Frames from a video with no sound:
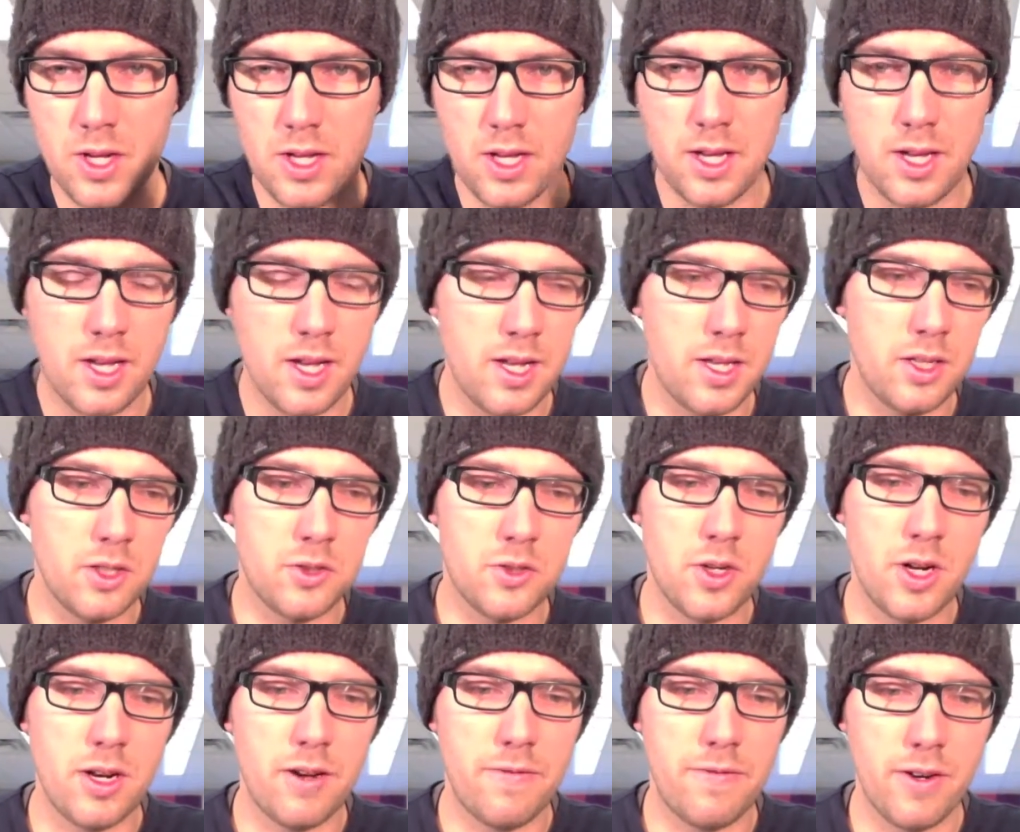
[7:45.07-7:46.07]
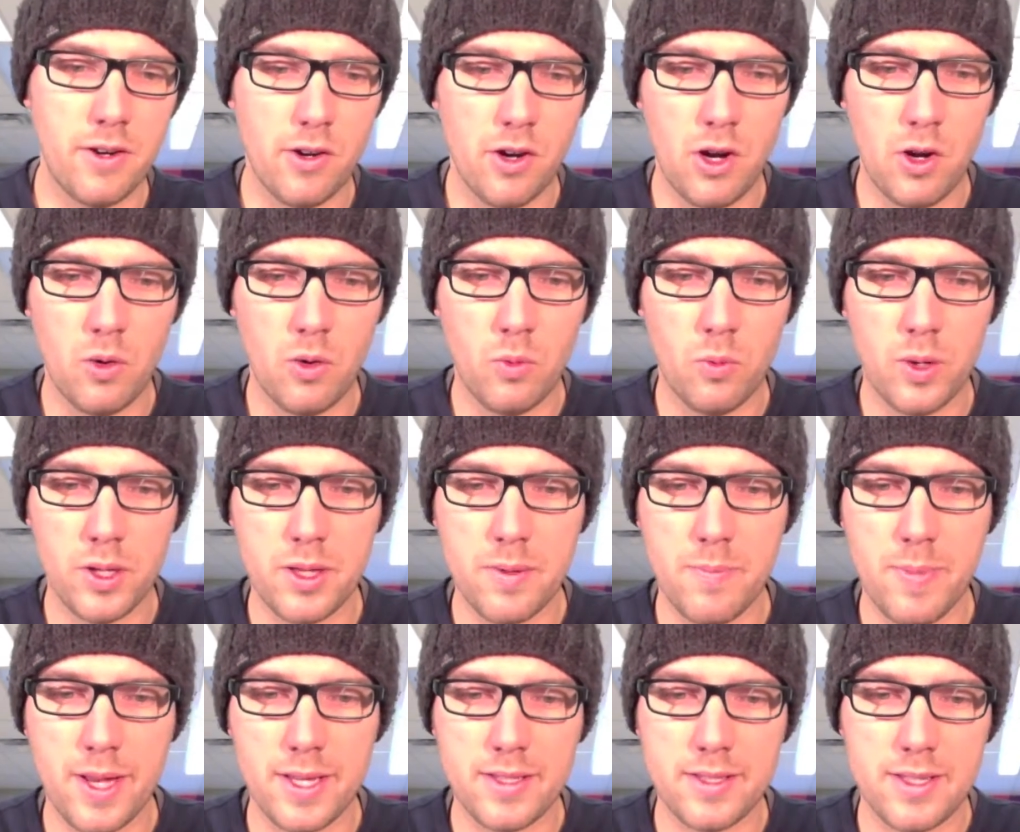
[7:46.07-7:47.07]
It'll try to figure out what the
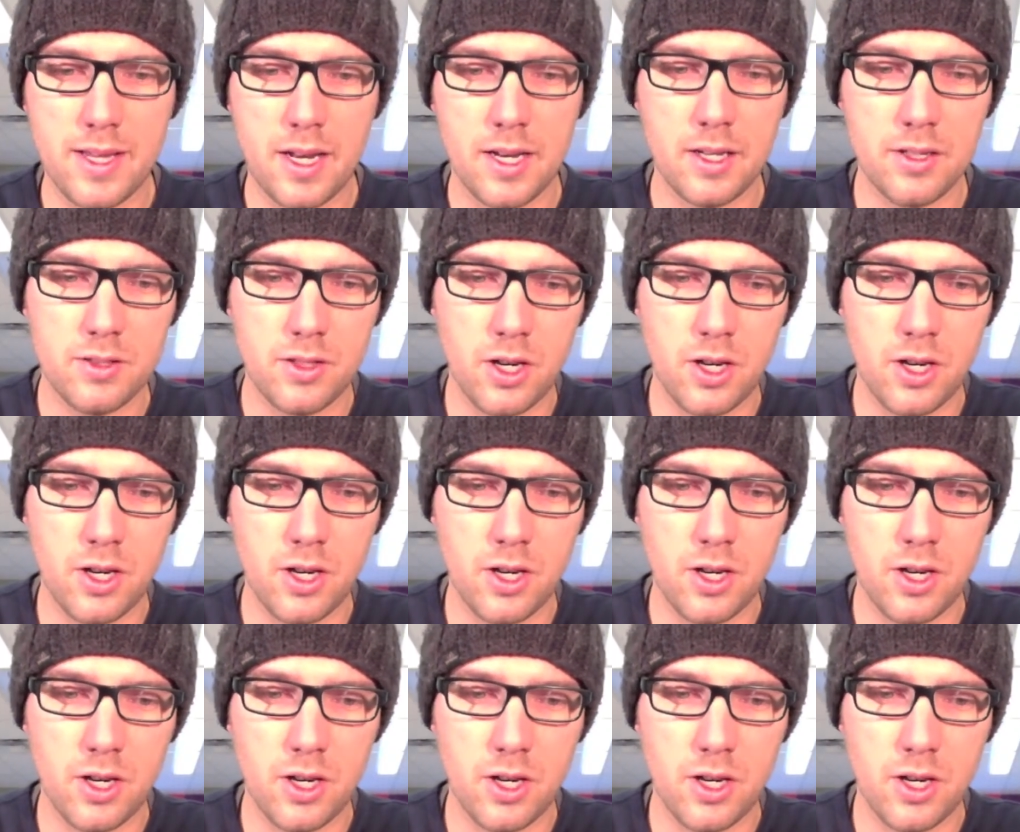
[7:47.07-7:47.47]
best settings